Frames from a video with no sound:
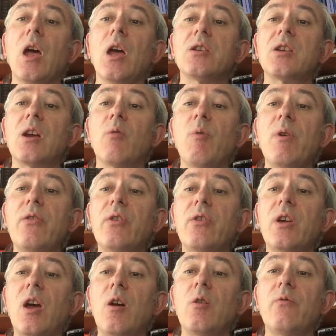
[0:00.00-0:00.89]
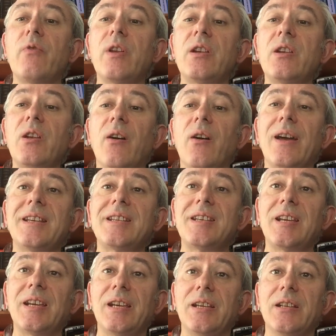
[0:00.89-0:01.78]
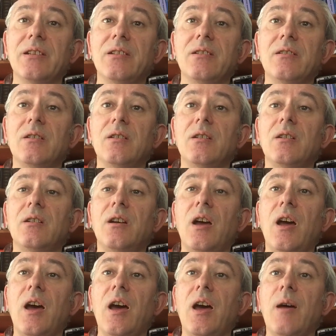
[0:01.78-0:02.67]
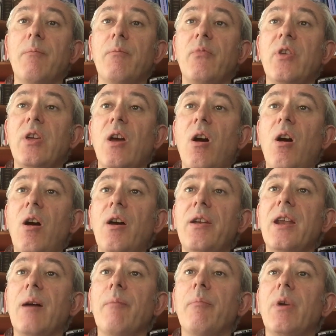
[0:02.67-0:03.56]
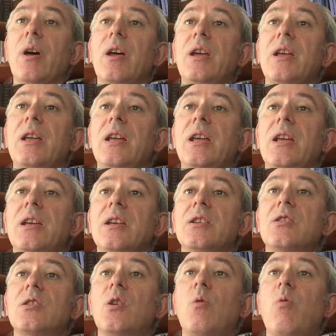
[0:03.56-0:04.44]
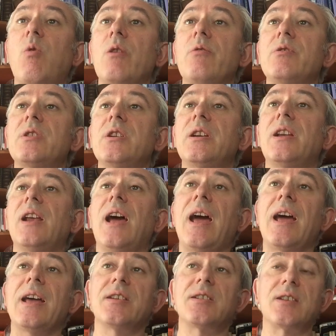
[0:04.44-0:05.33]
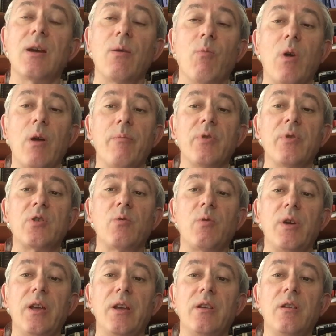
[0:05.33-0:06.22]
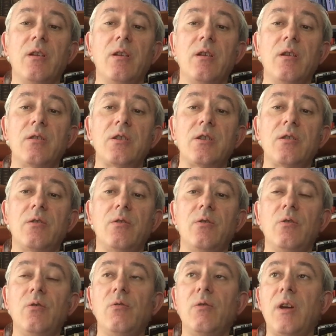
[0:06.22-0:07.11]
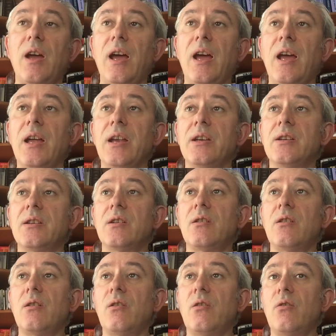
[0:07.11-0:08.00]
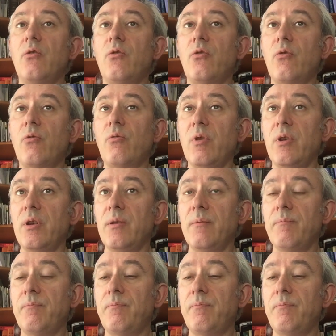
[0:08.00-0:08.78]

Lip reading: So with COVID-19, the R number is quoted as somewhere between 2 and 3.